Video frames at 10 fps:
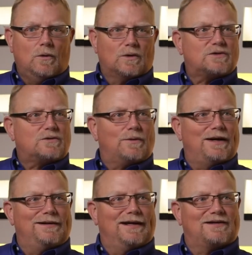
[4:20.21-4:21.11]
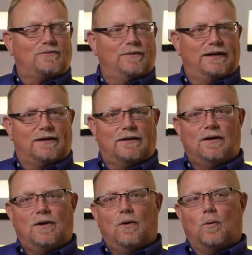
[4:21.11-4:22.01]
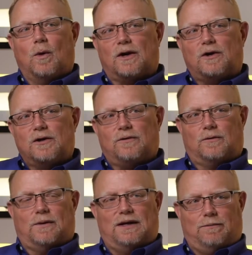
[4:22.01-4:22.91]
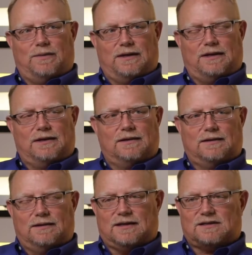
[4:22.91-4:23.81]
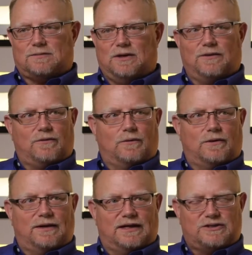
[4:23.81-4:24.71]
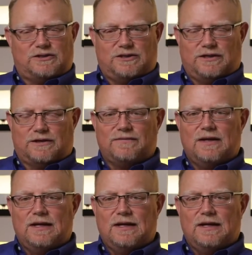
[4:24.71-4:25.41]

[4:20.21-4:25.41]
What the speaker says: What's the rate next week? What could the rate be next month or next year?